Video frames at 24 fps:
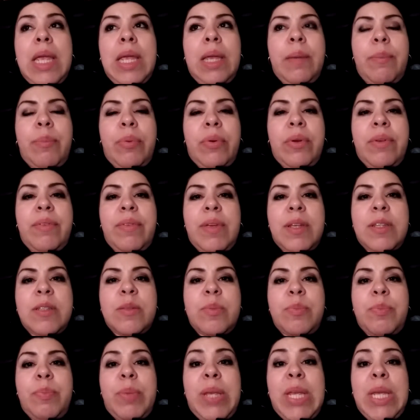It
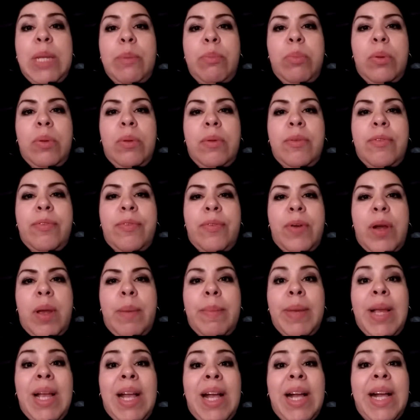prevents people
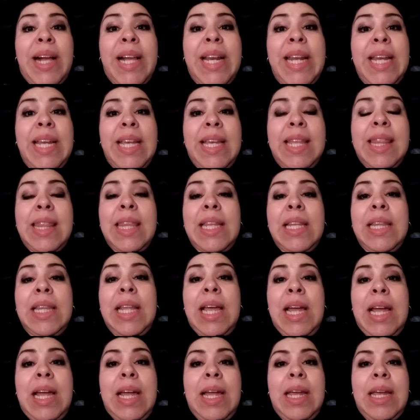from cutting in the
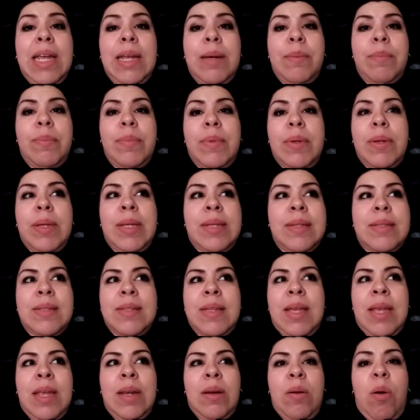line and
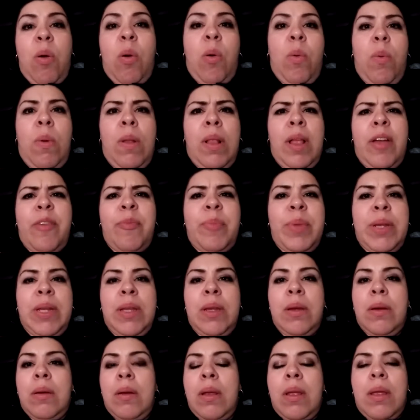saying, oh, well, I've been
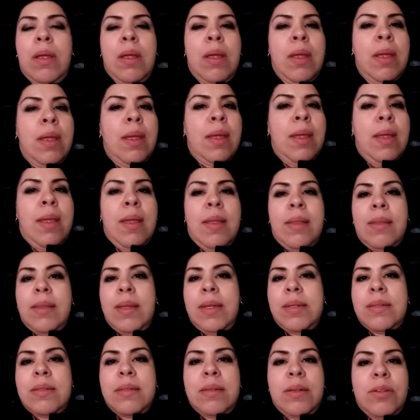here.
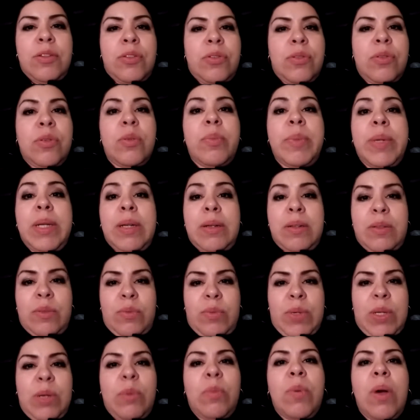That's not true, because
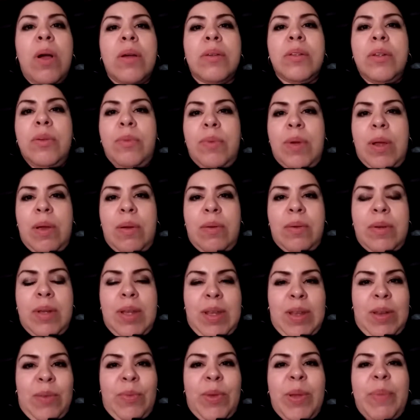we walked
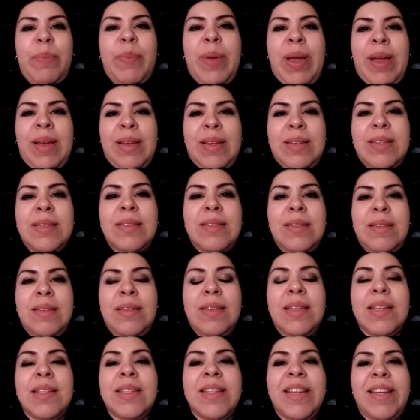around and we passed
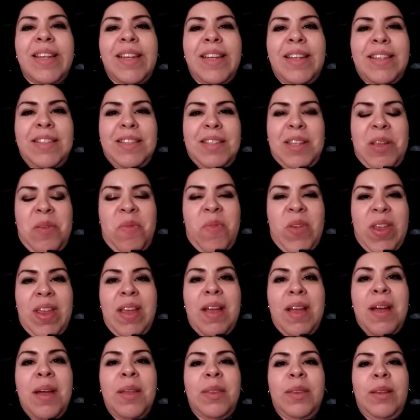the tickets and we
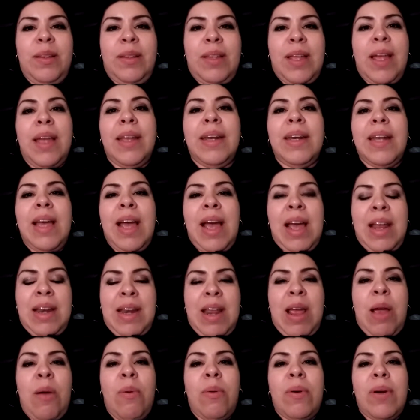cut the line
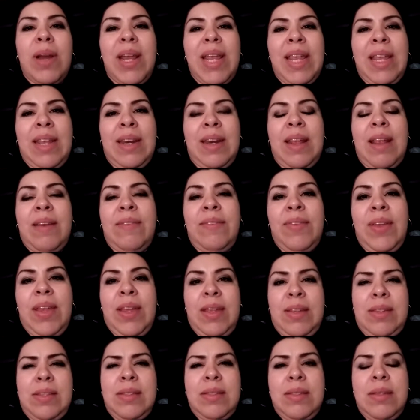an hour in
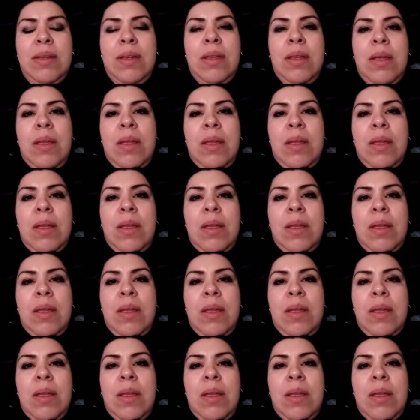advance.